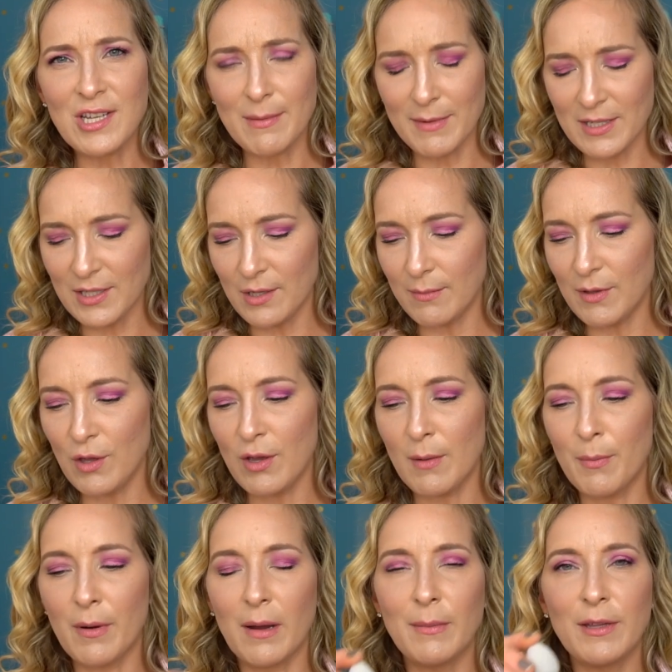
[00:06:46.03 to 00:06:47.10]
I'm assuming you
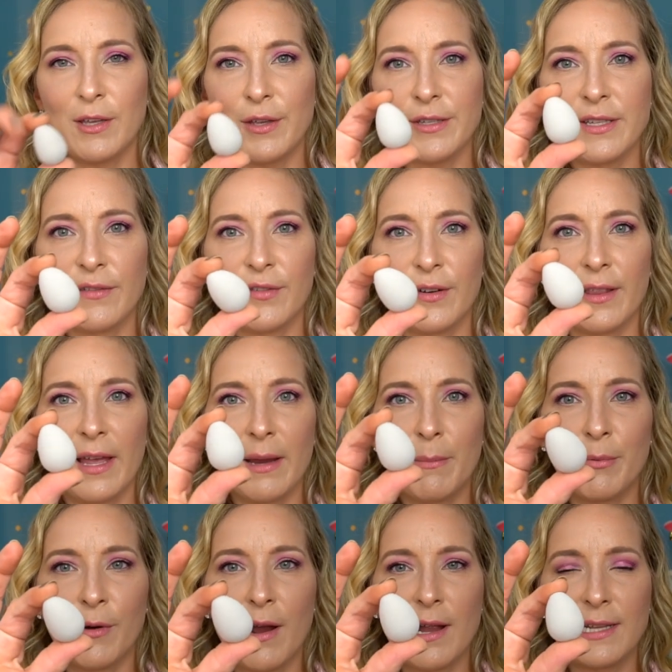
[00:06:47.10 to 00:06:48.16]
could probably use it for like
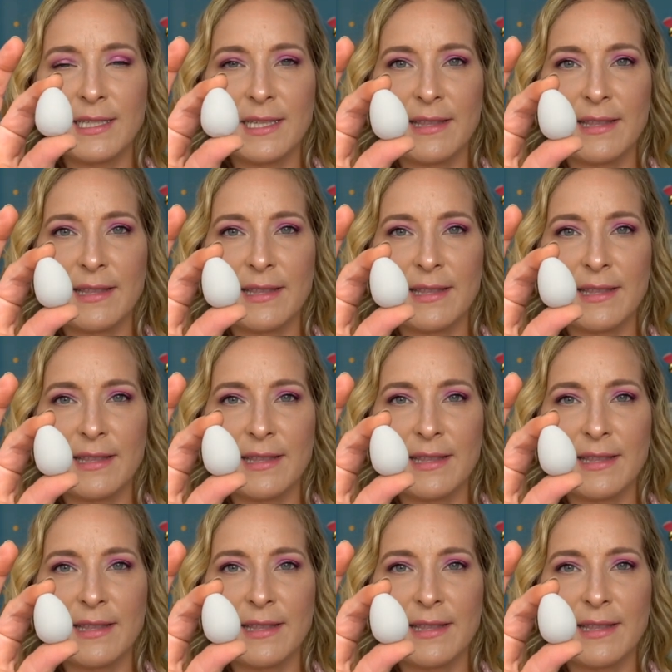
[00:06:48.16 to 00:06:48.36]
bronze